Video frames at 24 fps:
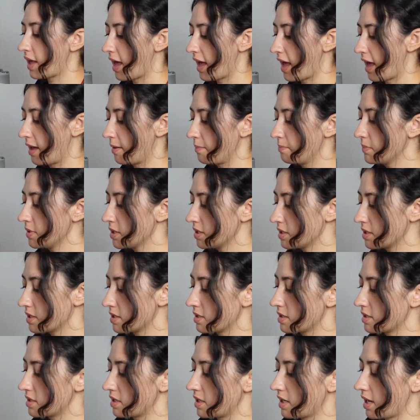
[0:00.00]
hem to
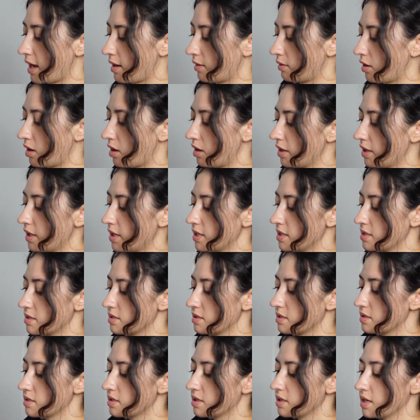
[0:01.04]
see how long it
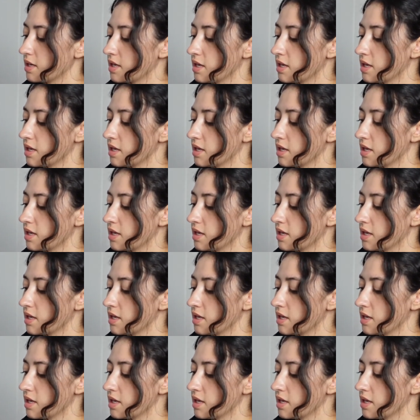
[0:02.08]
is